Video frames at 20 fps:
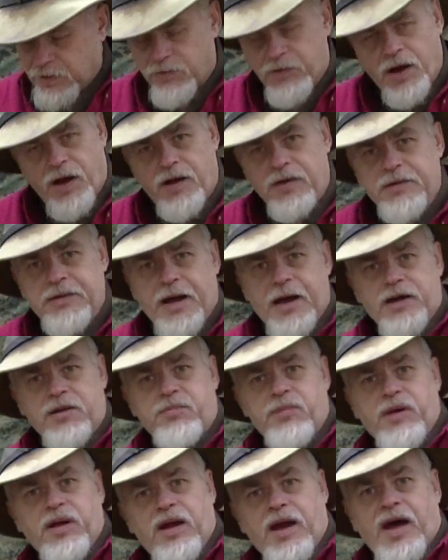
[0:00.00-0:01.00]
have
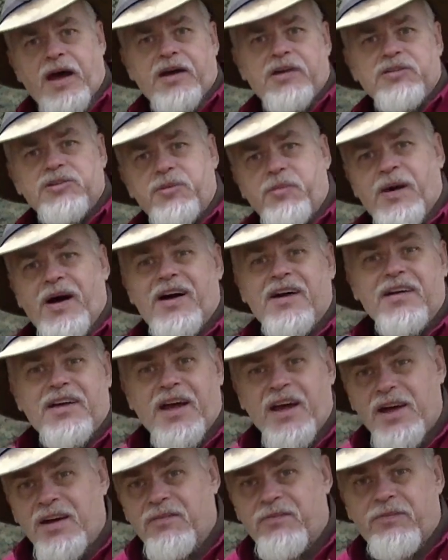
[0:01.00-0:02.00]
contacted me and asked about
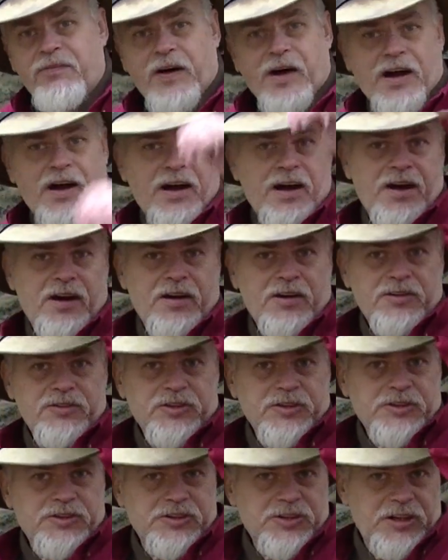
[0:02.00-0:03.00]
campfires
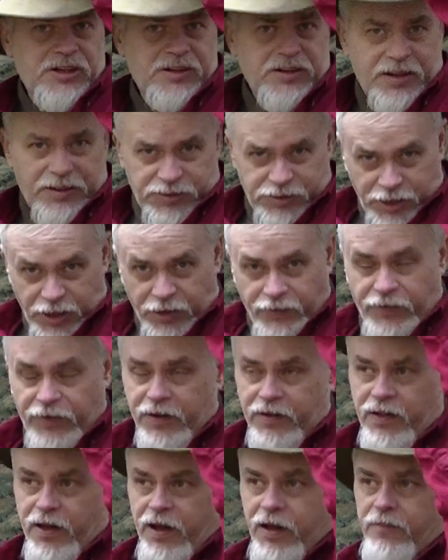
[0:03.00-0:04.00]
and stuff
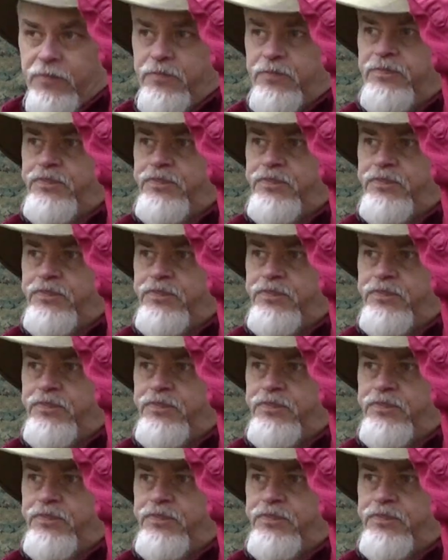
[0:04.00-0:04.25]
like that.